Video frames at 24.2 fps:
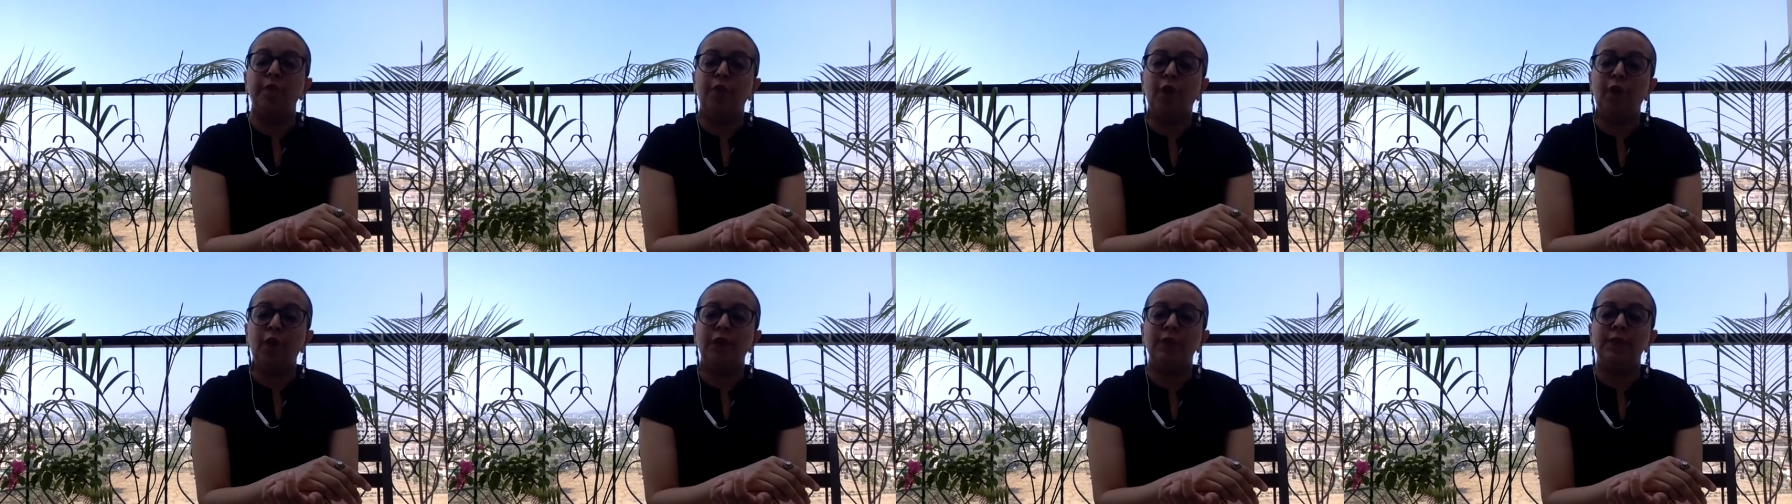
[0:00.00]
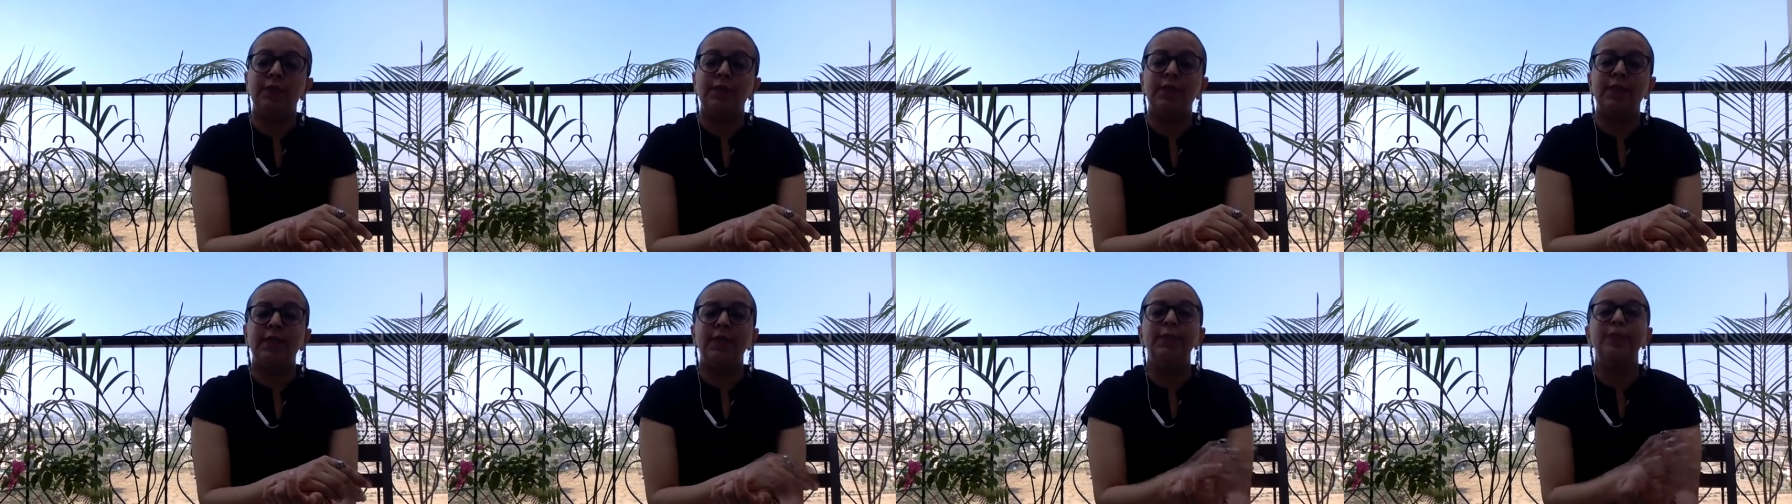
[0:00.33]

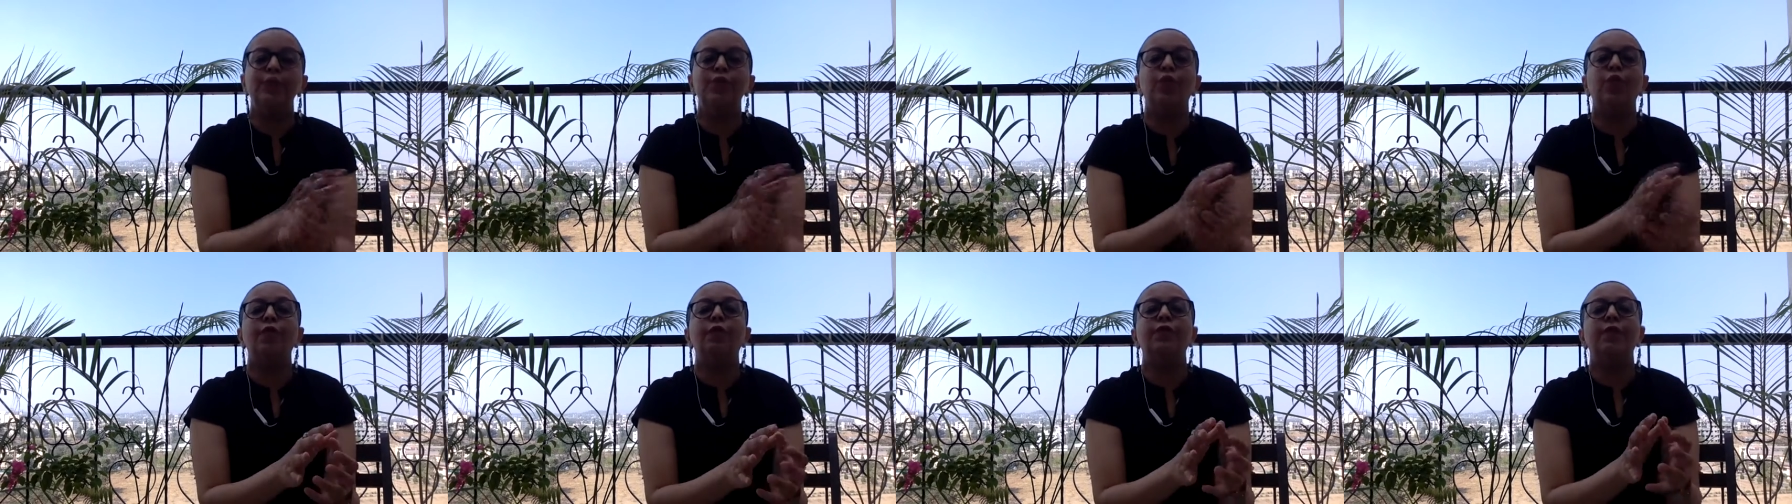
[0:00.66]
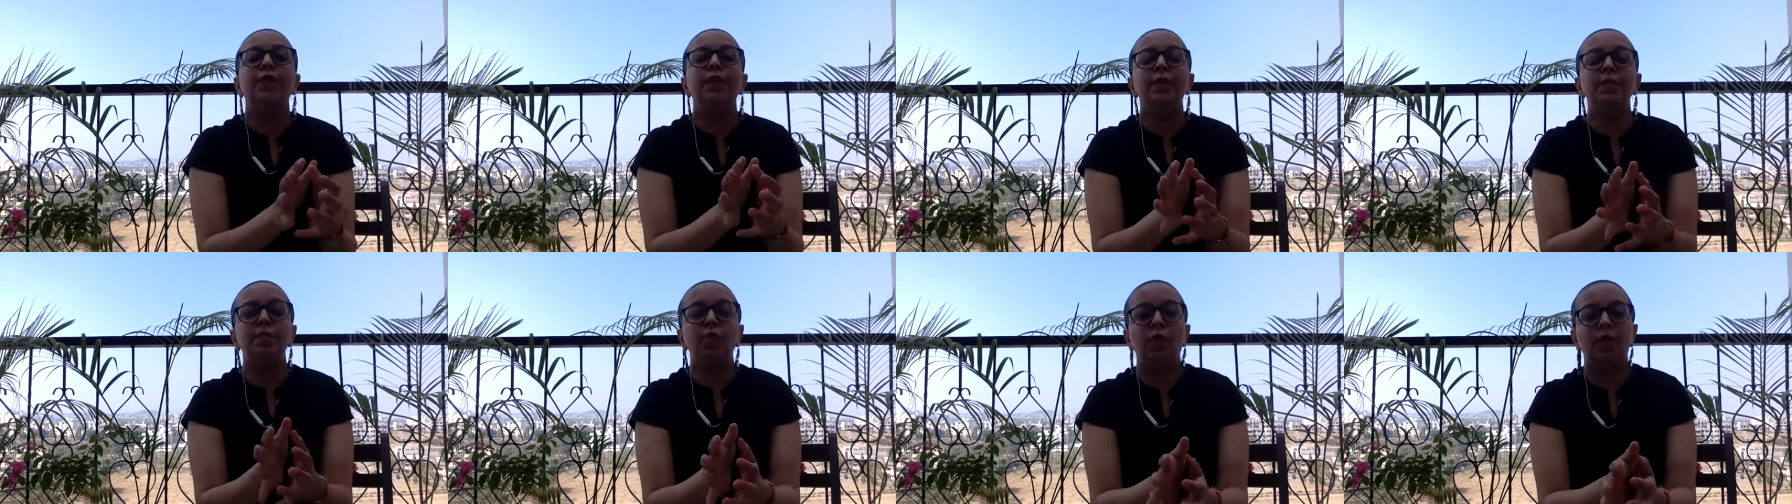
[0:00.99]
policies of
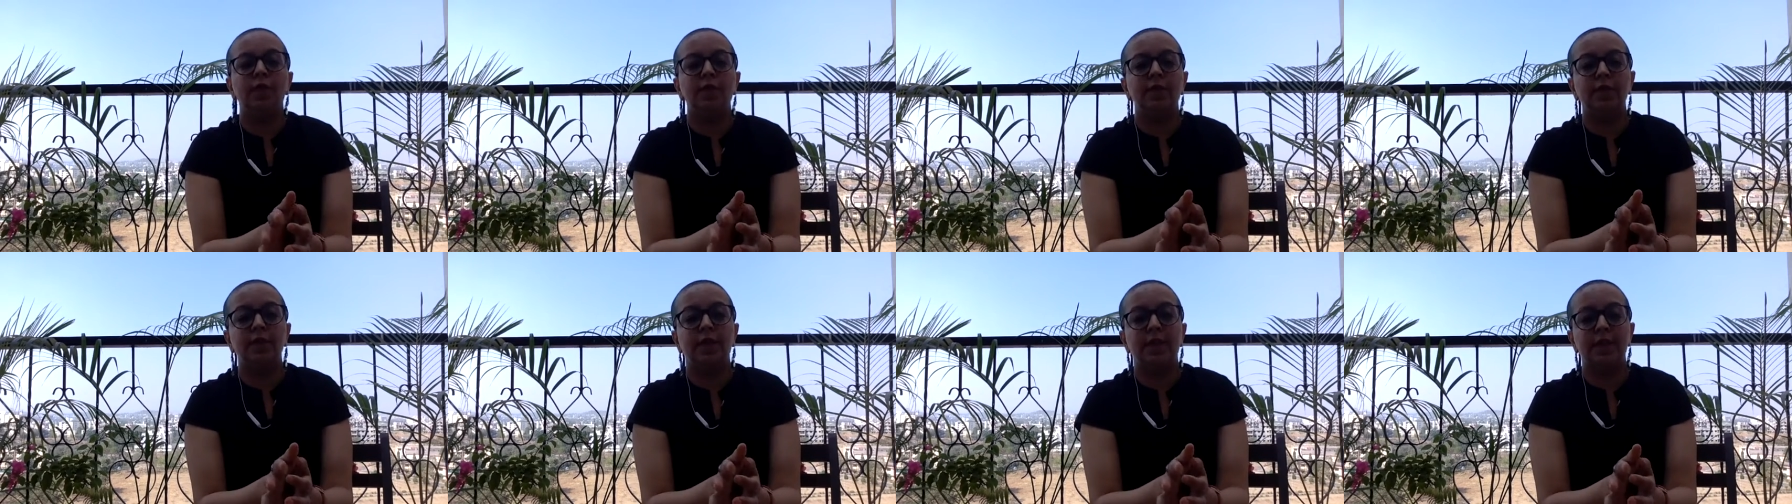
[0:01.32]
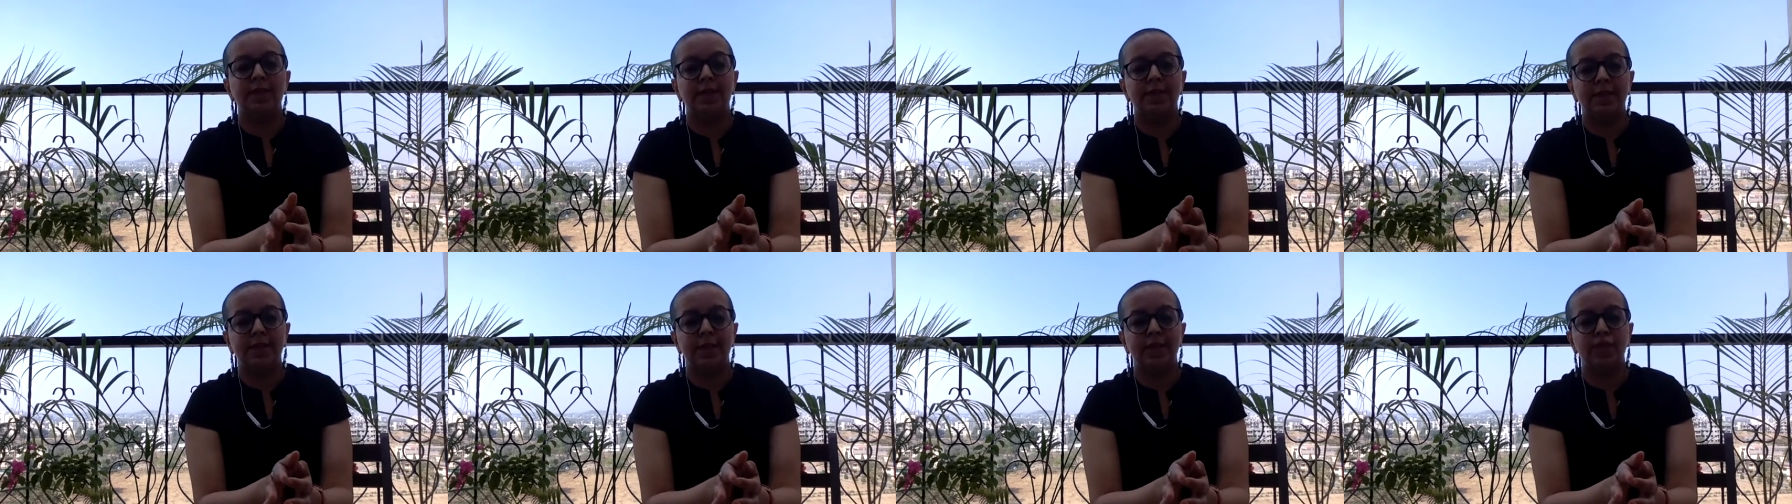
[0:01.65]

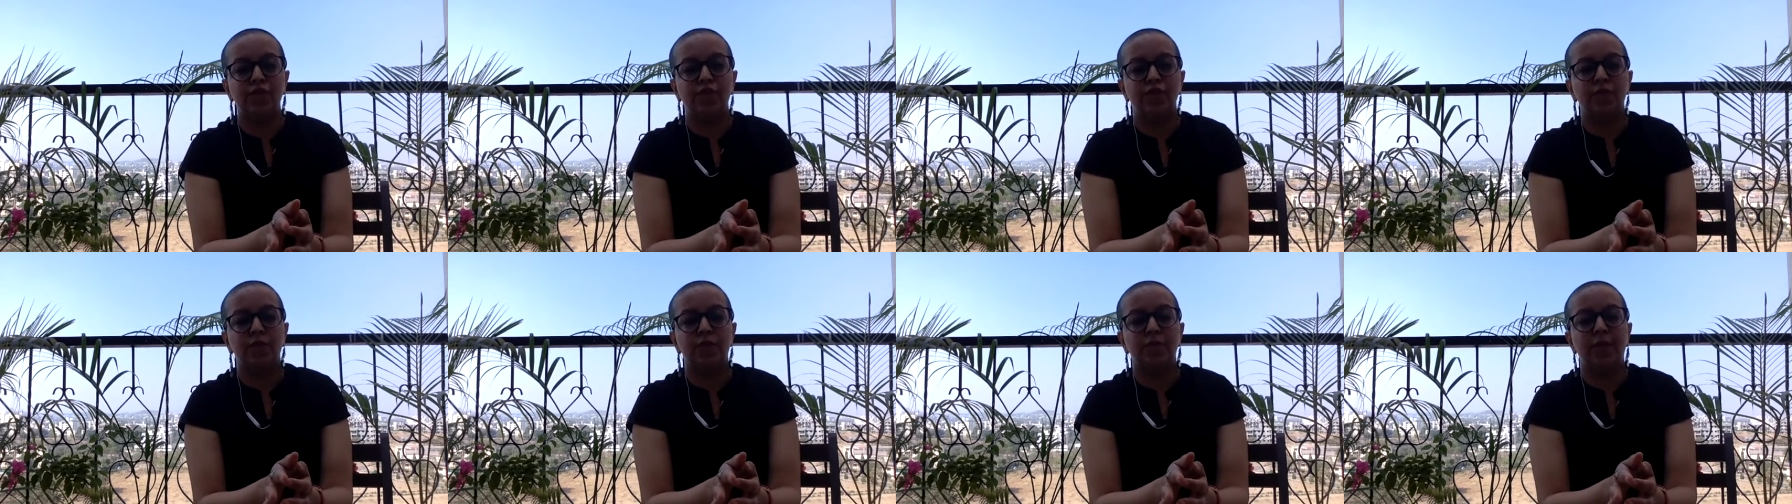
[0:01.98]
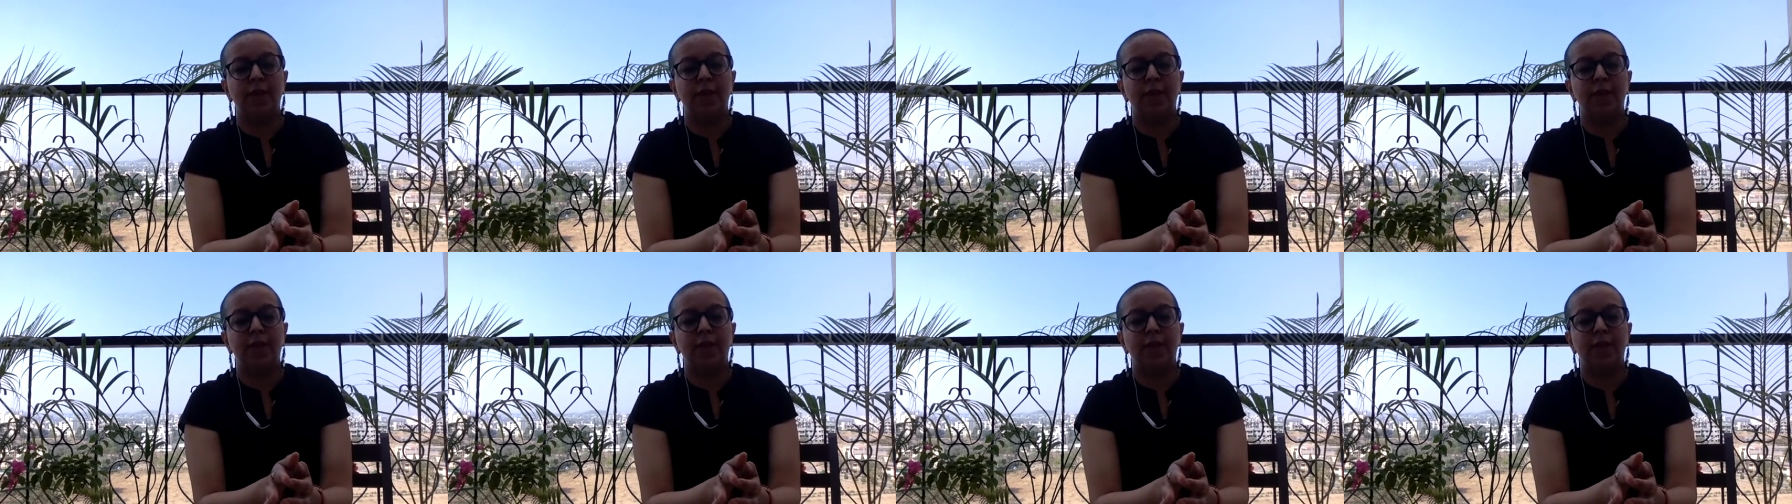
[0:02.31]
demonetization